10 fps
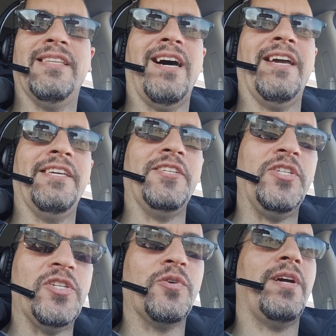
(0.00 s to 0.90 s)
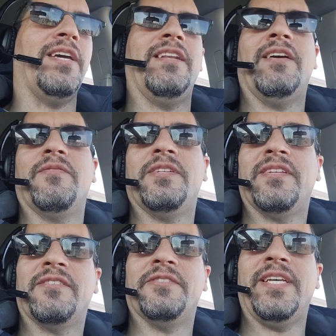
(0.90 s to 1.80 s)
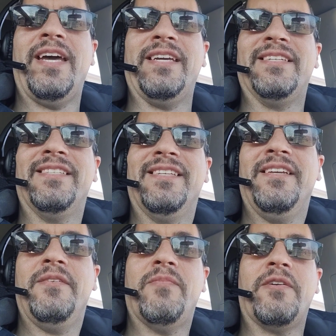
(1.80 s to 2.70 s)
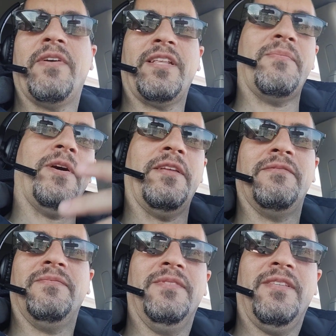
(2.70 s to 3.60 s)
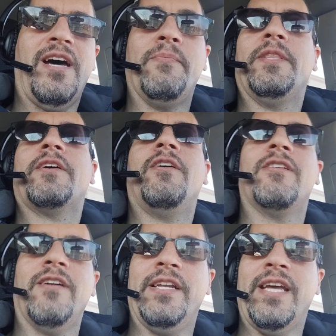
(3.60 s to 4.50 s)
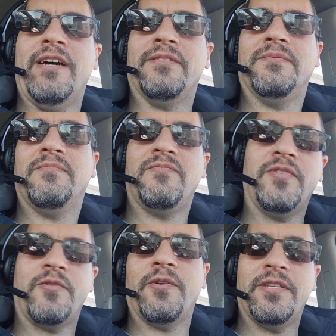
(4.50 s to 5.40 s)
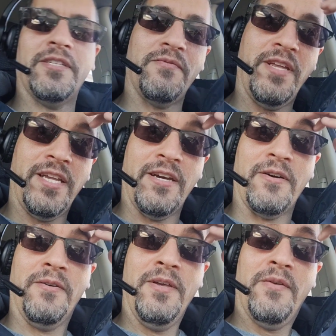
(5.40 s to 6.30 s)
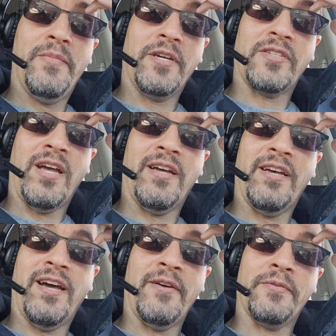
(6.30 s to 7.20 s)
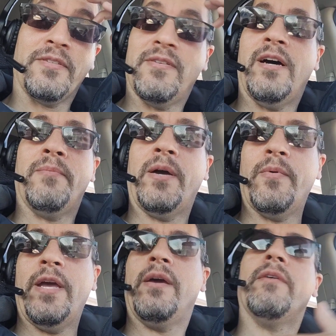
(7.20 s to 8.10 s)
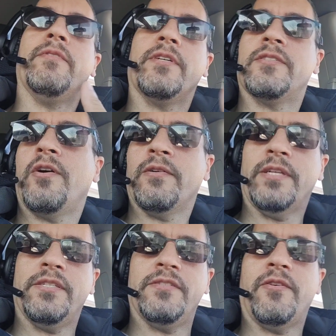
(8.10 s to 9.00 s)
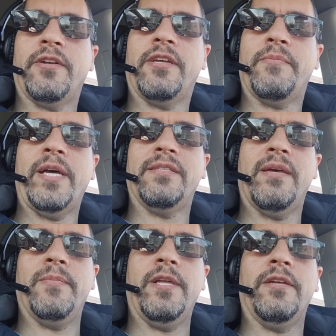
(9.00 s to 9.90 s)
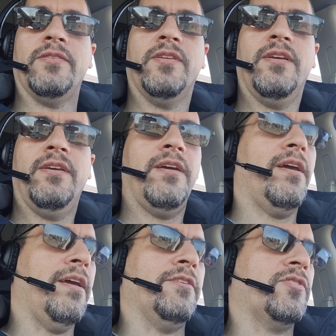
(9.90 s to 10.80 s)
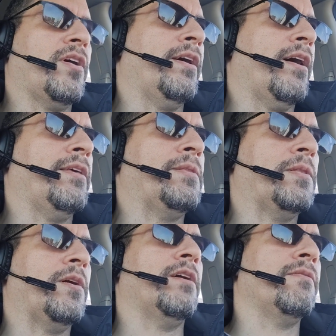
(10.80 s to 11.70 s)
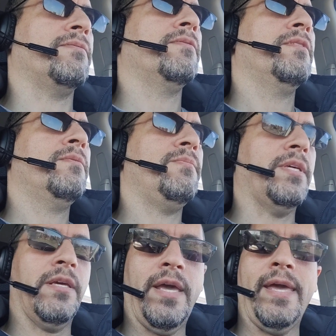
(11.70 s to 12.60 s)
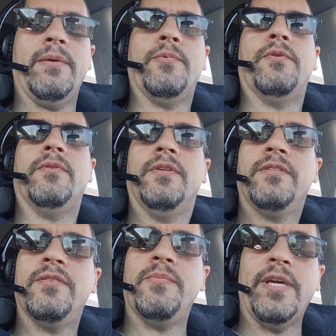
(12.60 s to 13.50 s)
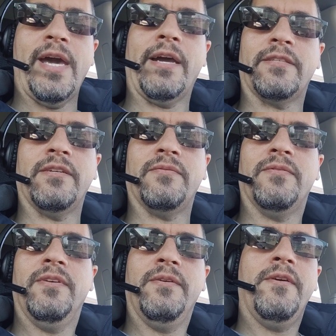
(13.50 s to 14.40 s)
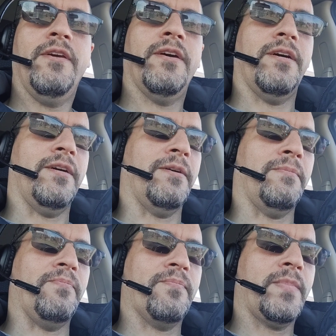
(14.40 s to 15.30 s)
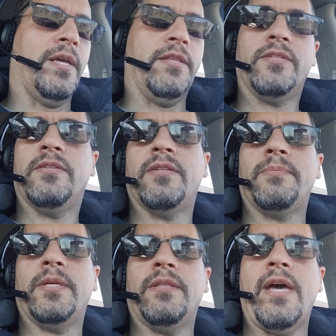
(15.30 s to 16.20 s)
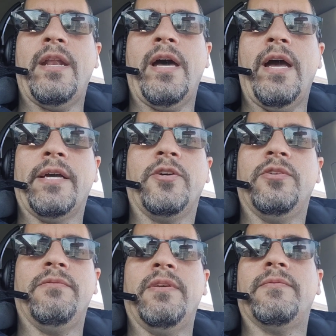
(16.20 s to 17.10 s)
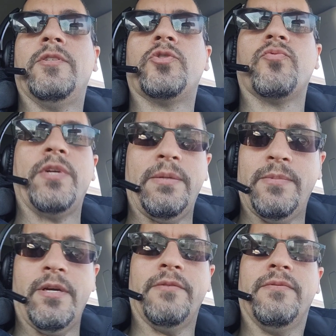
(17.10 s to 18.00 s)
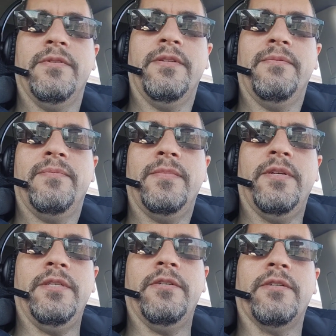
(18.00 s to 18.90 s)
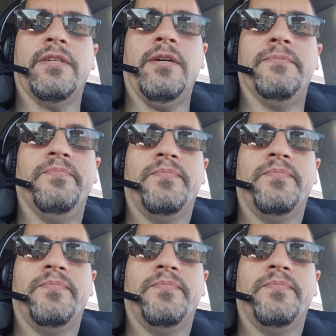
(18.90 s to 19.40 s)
I enjoy it every single day. Matter of fact, I'm in the car right now recording this video because I was on my way. I have a guitar lesson starting in about 10 minutes, and just I love being able to be active. And this is something that I couldn't have even dreamed of a year ago.